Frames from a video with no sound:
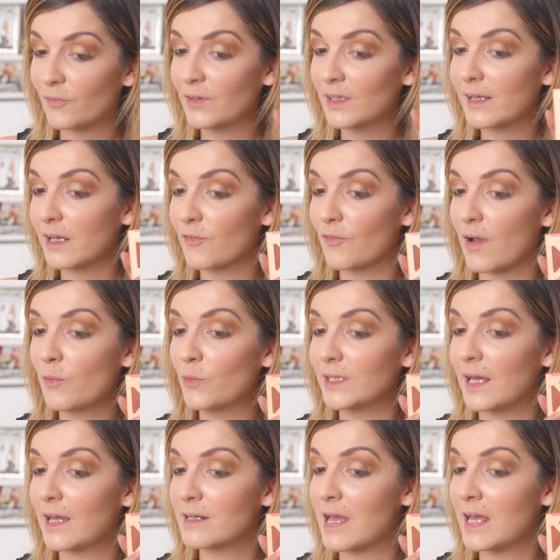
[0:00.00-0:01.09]
feel like if I would
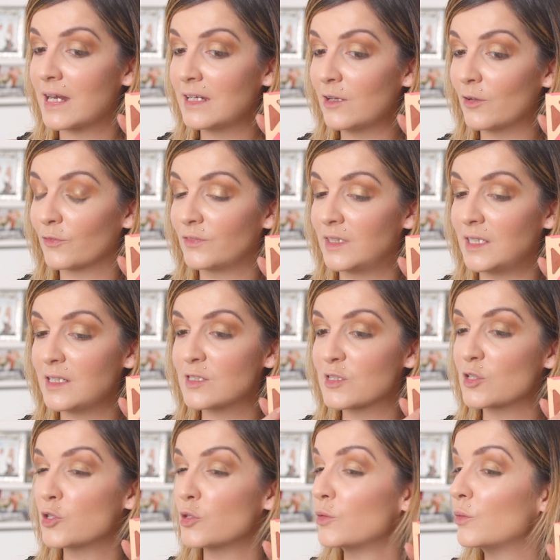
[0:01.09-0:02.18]
add any of these
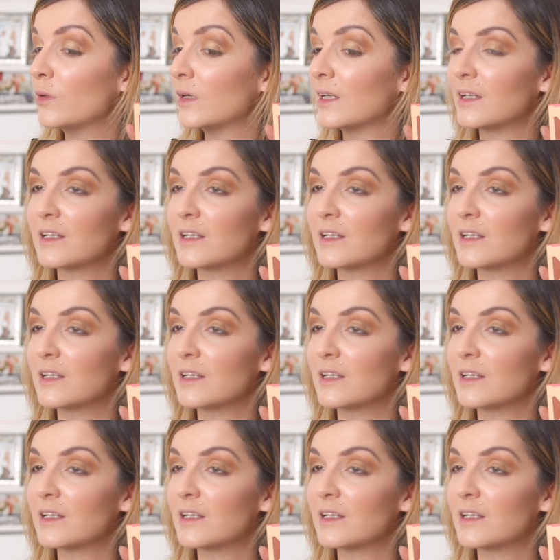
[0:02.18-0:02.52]
two,